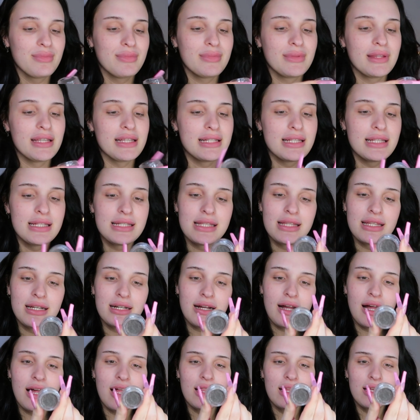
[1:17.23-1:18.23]
this is in the
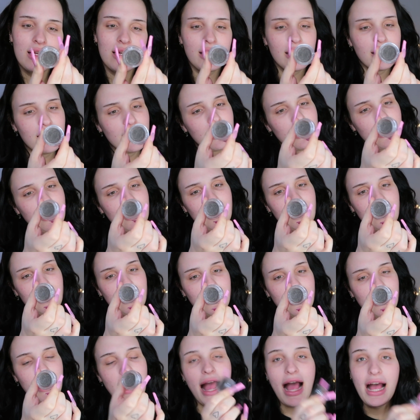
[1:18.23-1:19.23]
color
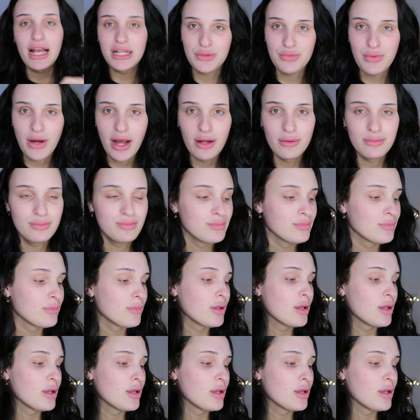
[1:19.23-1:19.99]
Ash Brown.